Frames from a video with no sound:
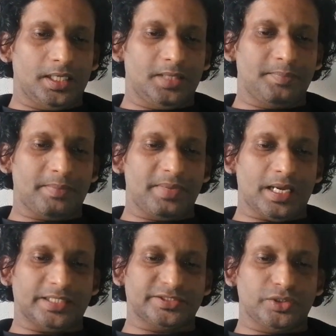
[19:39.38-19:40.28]
It may
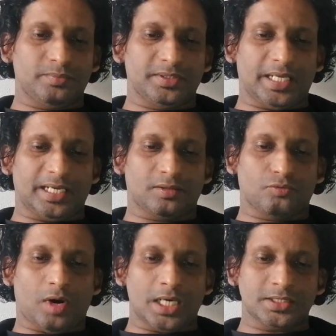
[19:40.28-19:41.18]
be assumed that
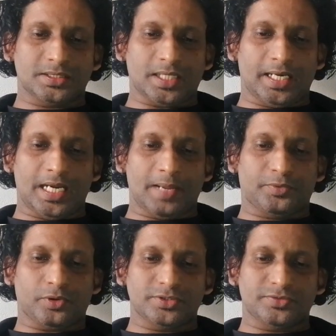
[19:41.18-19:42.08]
quarks and
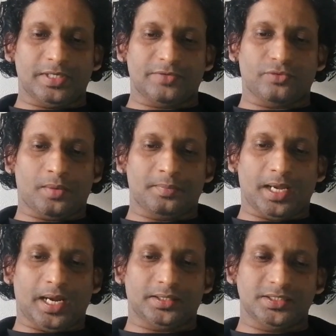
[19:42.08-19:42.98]
leptons were formed
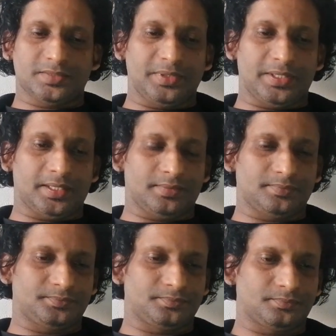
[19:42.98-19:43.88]
at this period.
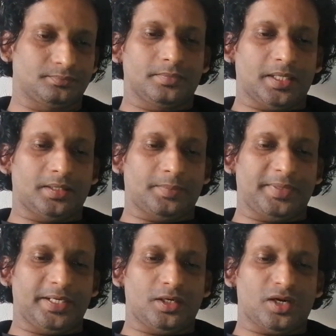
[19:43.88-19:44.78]
Then the
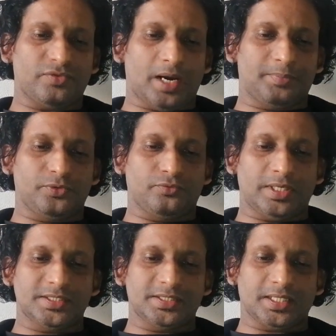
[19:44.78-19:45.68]
period of up to
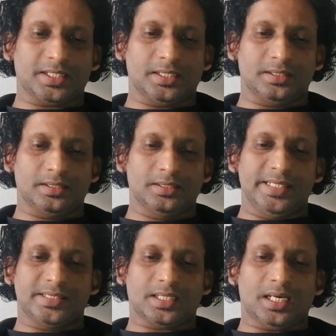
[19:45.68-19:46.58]
1 second
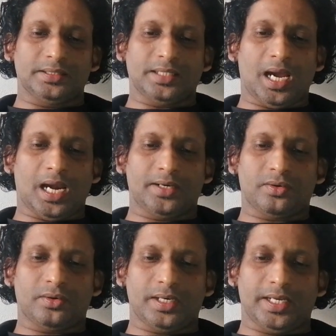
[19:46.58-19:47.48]
is called the
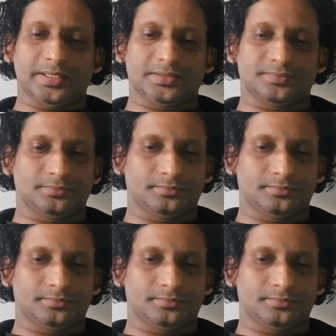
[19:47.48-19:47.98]
hadron age.